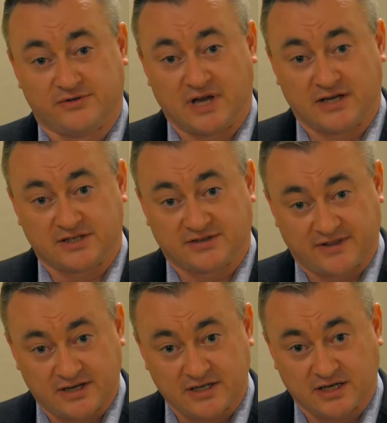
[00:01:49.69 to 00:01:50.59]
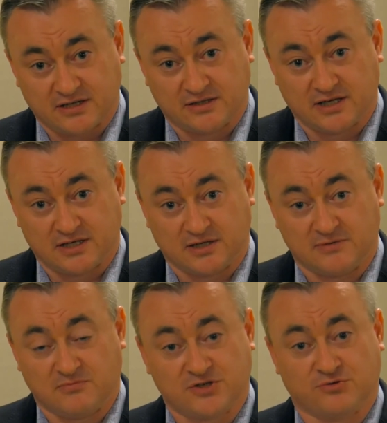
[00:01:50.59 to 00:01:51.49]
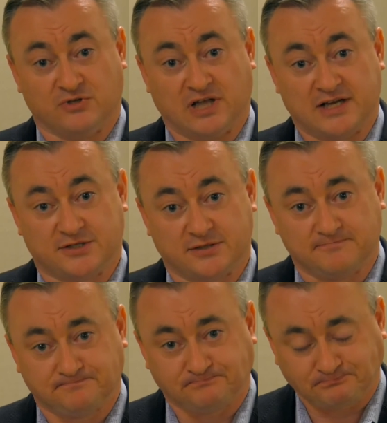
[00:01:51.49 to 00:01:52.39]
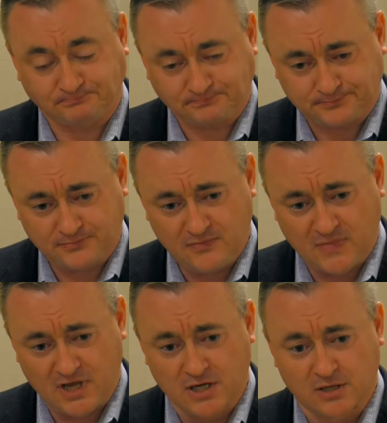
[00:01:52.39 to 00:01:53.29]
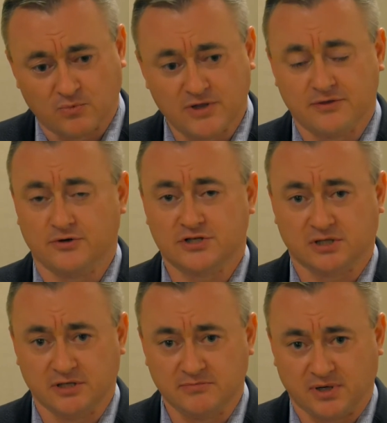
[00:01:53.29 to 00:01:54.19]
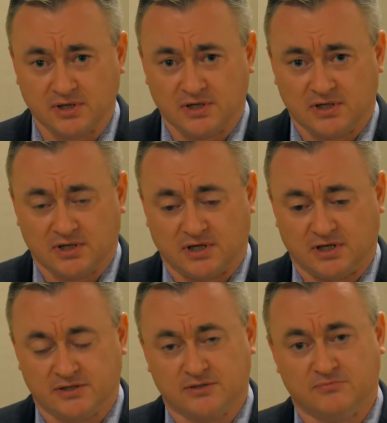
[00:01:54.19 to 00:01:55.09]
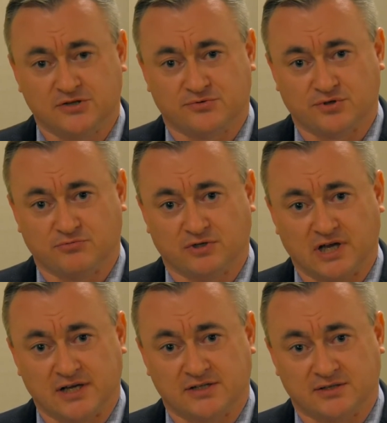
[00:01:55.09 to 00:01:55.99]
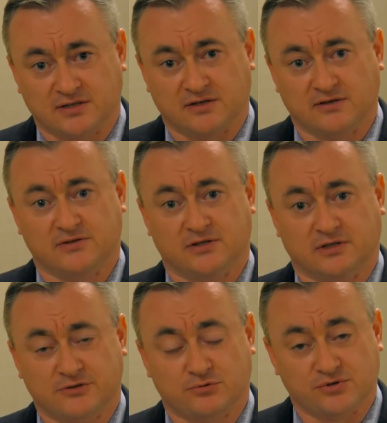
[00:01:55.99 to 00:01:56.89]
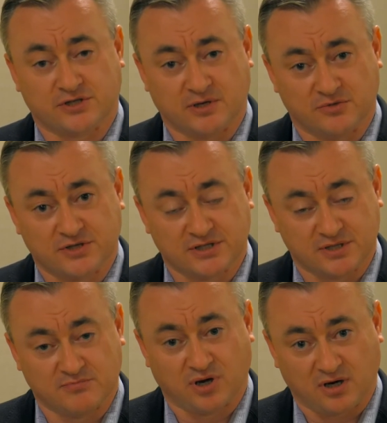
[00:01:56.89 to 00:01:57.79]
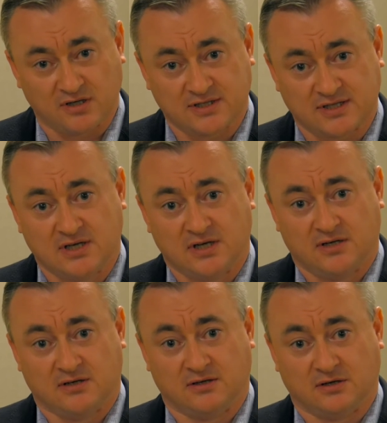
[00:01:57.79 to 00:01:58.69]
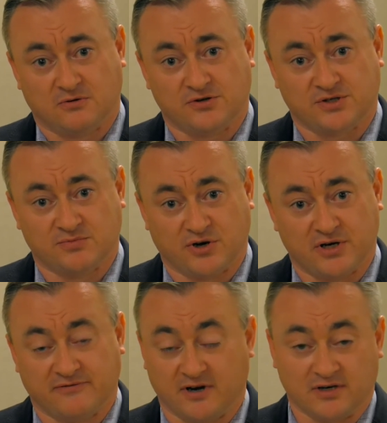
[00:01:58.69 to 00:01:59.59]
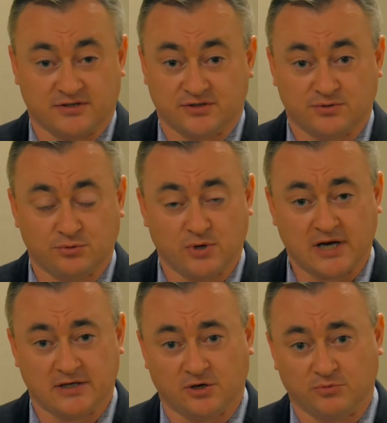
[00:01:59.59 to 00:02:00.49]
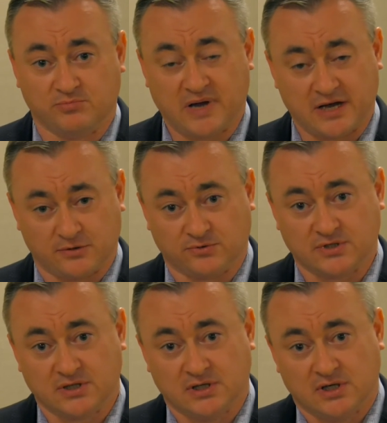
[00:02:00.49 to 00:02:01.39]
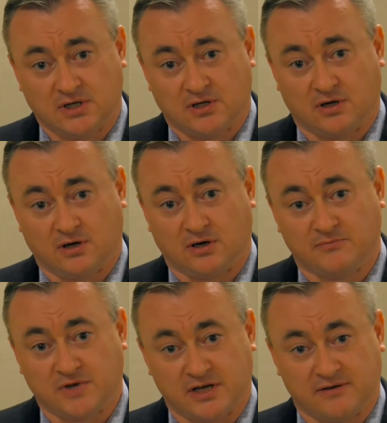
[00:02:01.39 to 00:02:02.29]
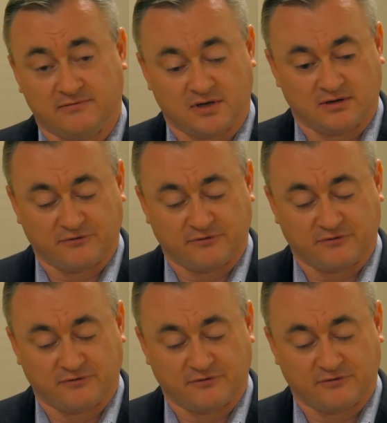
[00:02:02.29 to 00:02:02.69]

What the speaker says: an anesthetic and then a muscle relaxant. And when they're asleep and the muscles are relaxed, the electrical stimulus is then passed across the brain via just two handheld paddles. A